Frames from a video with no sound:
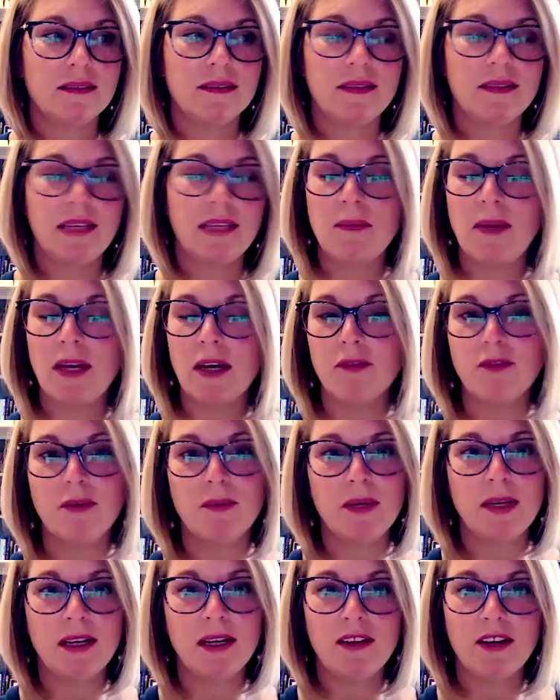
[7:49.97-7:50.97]
email from
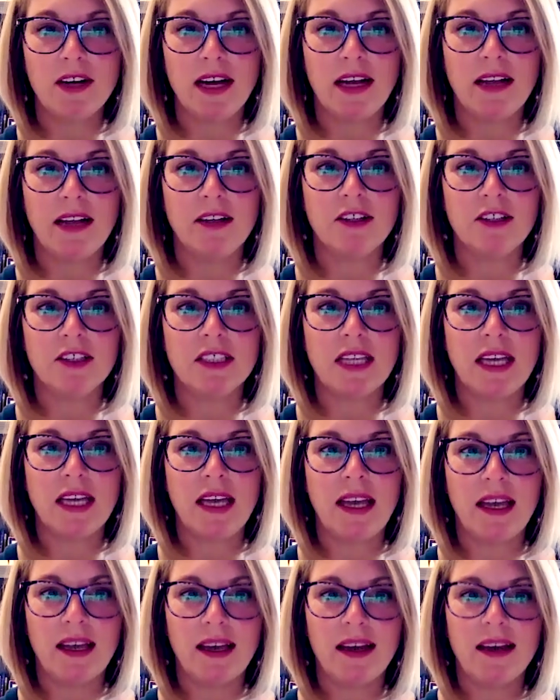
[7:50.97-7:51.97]
another editor
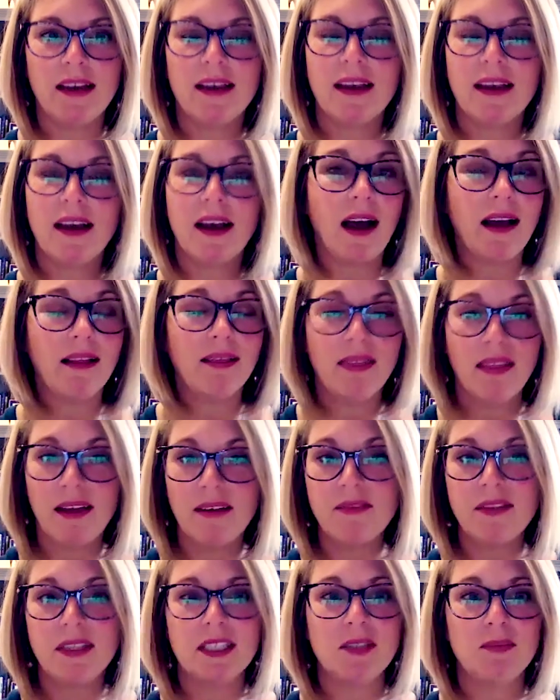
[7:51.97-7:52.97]
saying, I
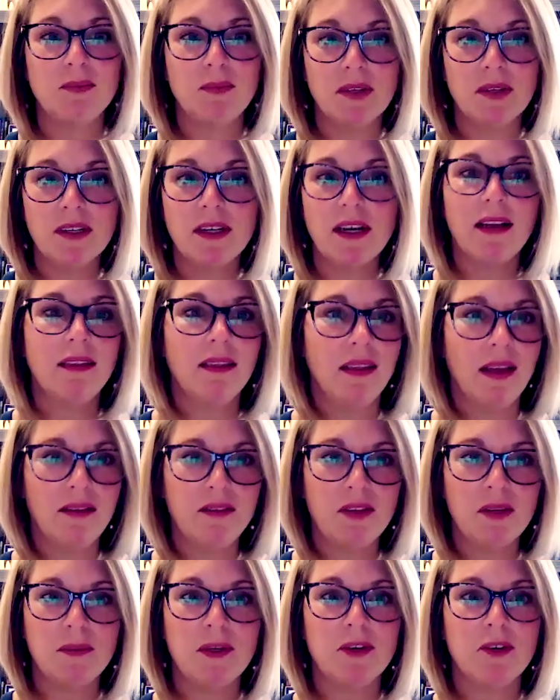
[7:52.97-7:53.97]
love this book. I love
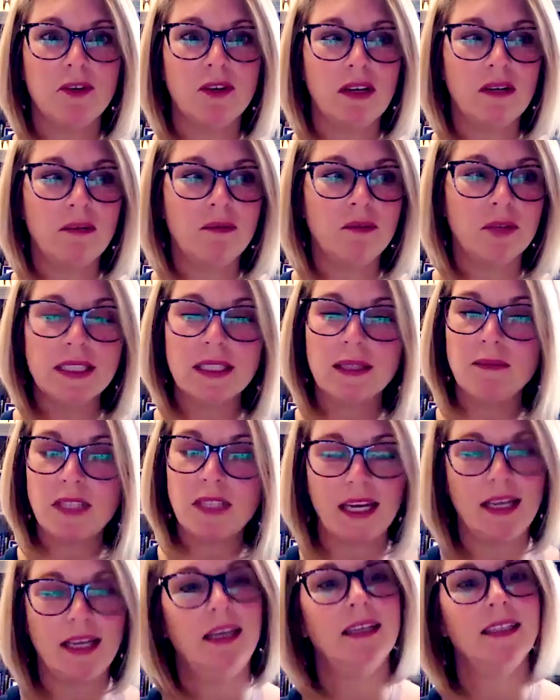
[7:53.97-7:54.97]
the middle grade voice. I'm
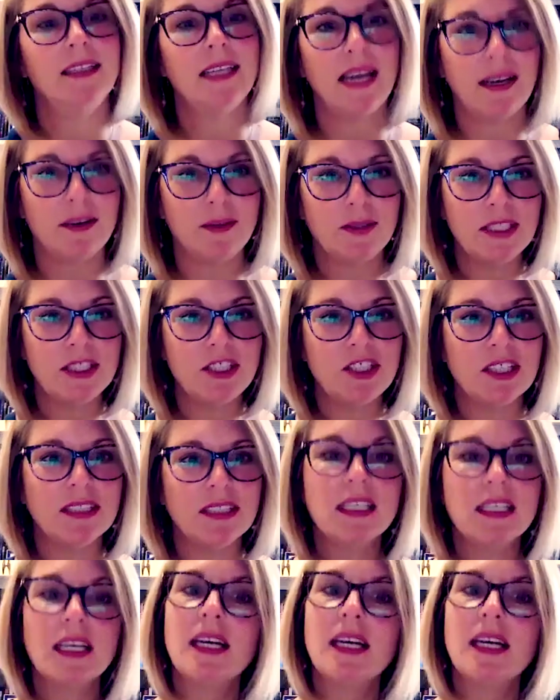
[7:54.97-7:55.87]
taking it to acquisitions.